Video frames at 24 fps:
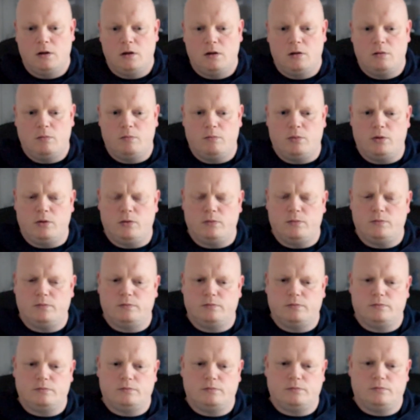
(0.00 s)
But
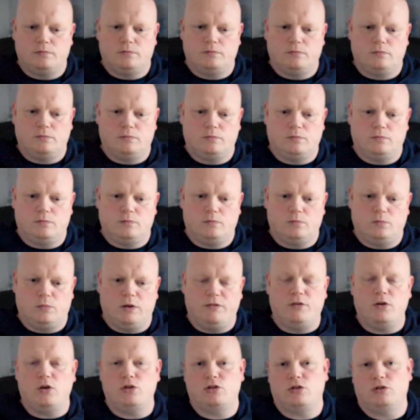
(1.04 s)
we've
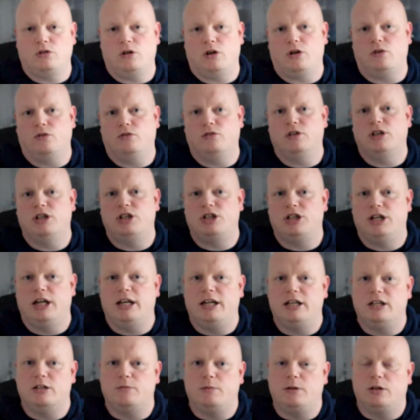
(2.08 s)
also got another
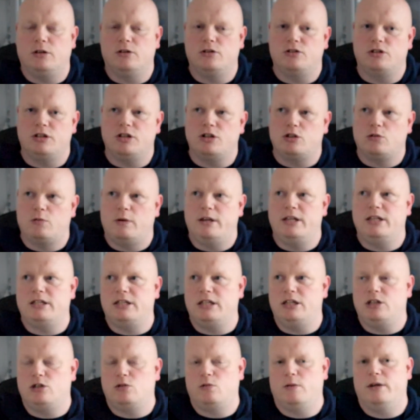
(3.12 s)
change, because in
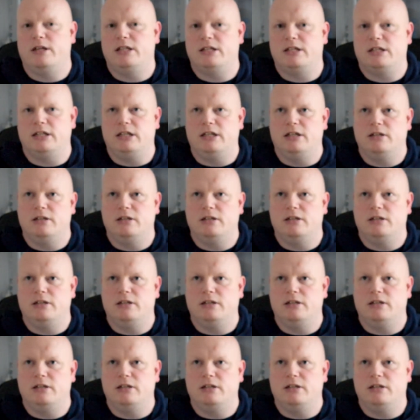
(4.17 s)
2020